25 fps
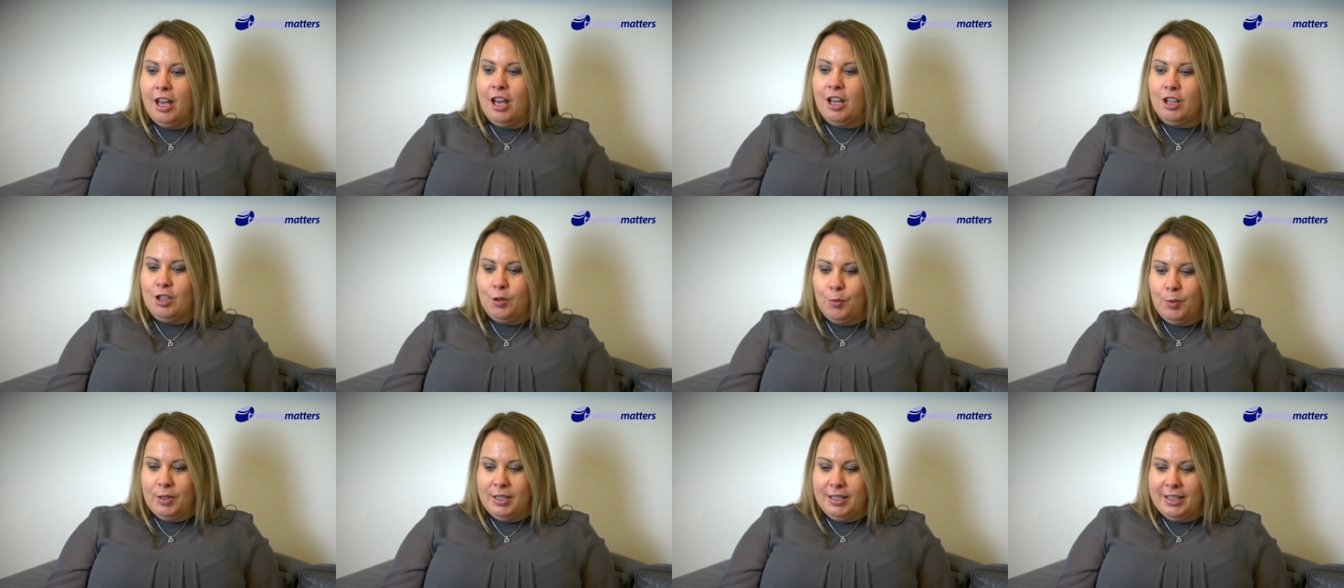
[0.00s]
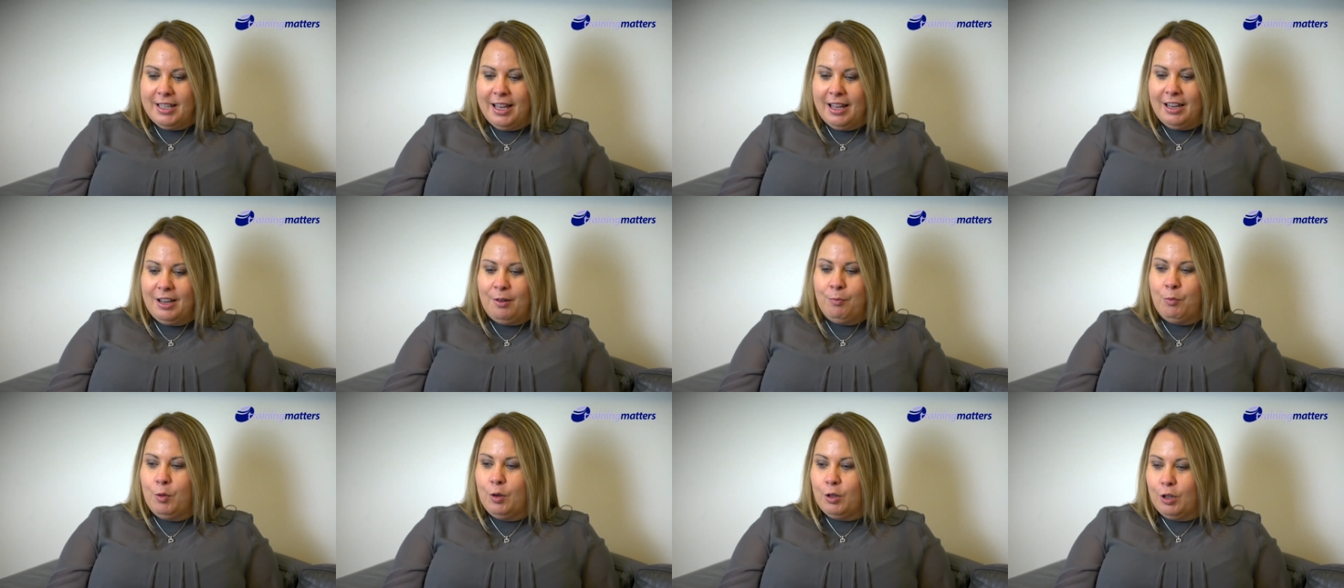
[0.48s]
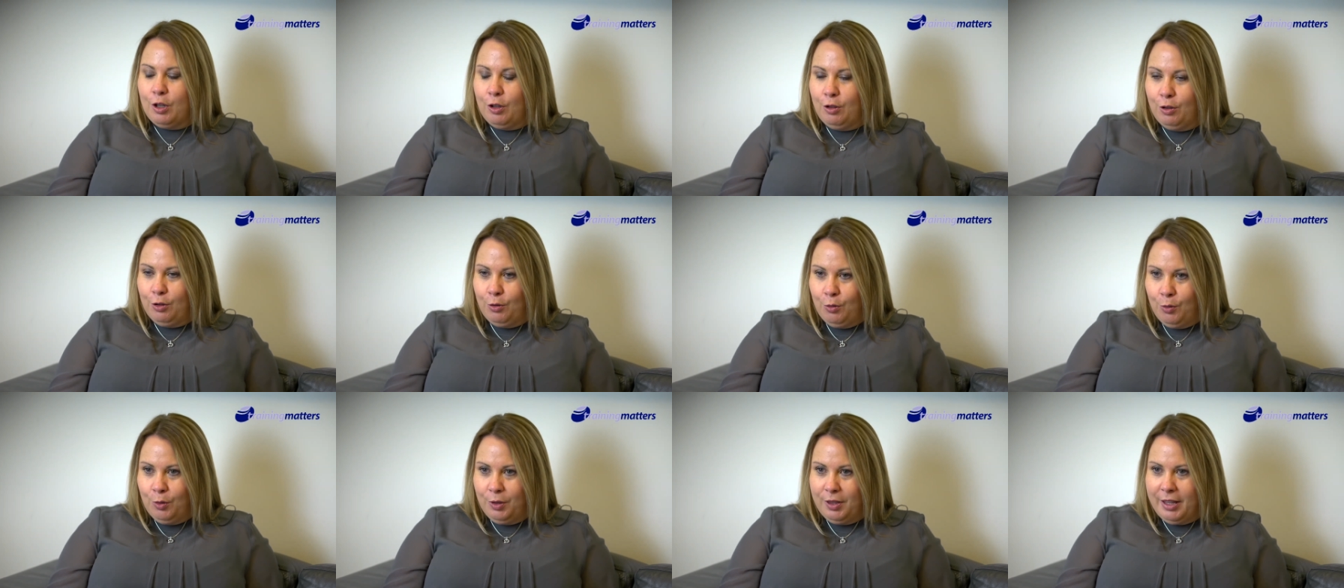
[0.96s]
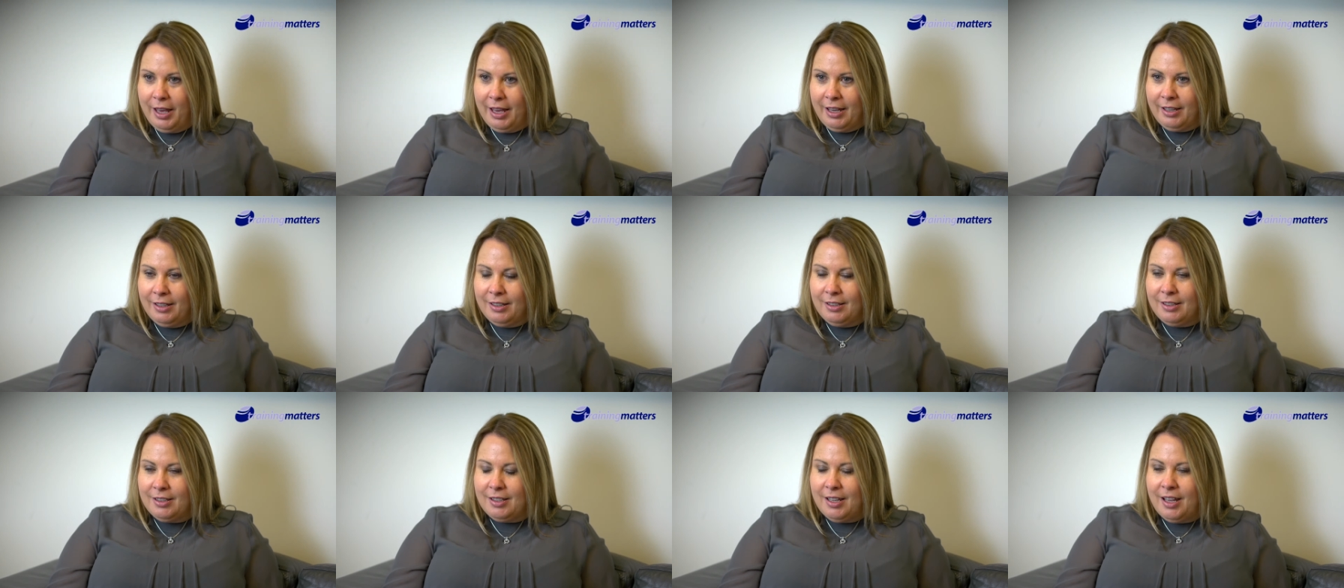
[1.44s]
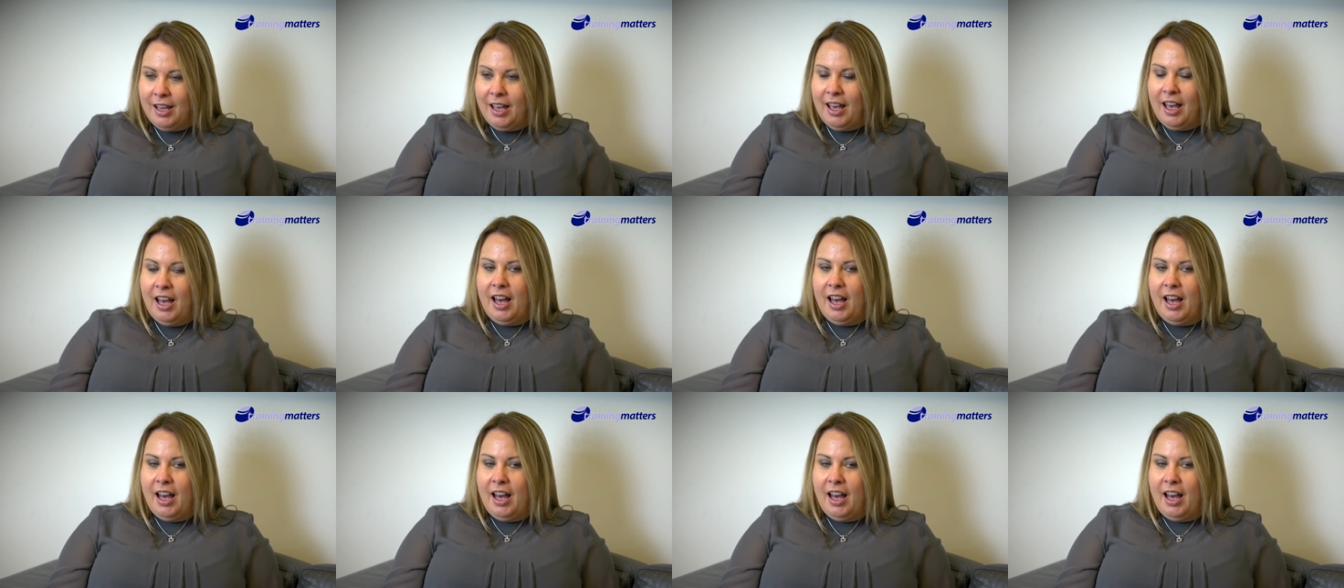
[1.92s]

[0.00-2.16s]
she would sit and we'd go through things,